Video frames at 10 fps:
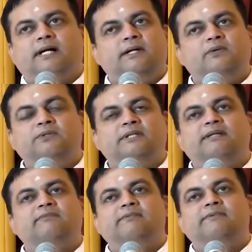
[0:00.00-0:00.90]
I don't
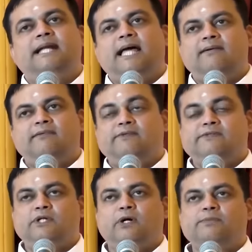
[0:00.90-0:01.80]
think we will have our
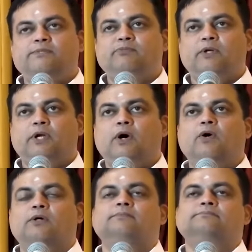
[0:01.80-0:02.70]
jobs for long.